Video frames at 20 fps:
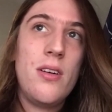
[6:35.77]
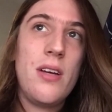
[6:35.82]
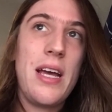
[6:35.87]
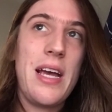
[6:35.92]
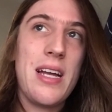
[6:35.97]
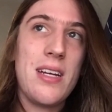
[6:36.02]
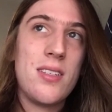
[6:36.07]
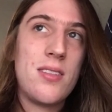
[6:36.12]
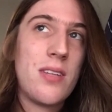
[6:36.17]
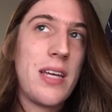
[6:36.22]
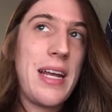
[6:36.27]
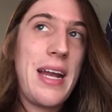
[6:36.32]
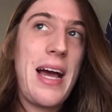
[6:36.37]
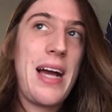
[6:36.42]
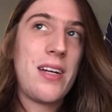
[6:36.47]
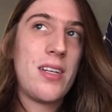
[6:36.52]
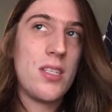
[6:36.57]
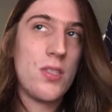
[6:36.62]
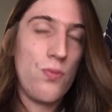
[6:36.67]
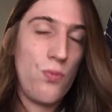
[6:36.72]
and can
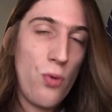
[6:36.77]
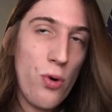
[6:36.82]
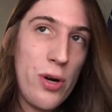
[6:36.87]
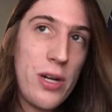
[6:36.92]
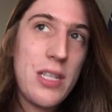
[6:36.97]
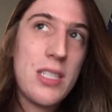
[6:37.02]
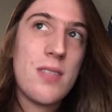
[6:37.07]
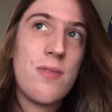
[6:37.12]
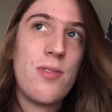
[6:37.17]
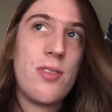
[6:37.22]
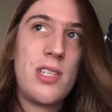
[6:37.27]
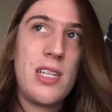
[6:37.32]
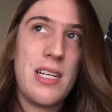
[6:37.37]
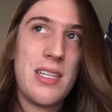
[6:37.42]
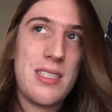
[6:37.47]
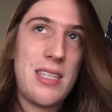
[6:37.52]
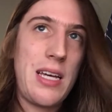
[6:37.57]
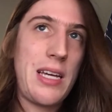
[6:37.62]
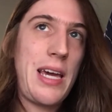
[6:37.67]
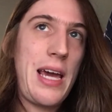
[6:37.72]
act as warnings for
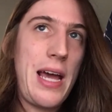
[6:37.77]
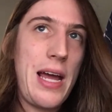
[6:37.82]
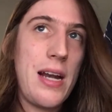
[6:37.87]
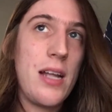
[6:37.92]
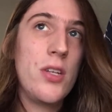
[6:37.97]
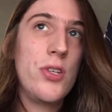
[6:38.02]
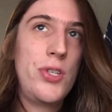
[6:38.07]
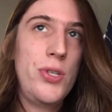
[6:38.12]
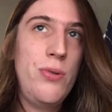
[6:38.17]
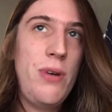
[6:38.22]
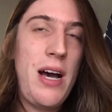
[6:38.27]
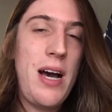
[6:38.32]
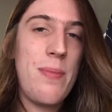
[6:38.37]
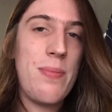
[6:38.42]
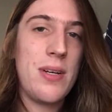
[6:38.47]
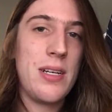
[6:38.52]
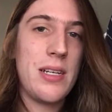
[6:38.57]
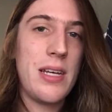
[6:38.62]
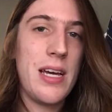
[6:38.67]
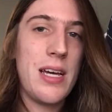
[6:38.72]
things that can and do
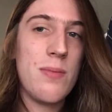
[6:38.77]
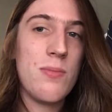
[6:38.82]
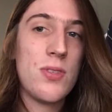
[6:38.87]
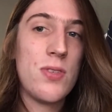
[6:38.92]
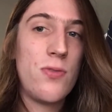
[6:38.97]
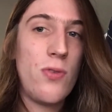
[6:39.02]
happen in games,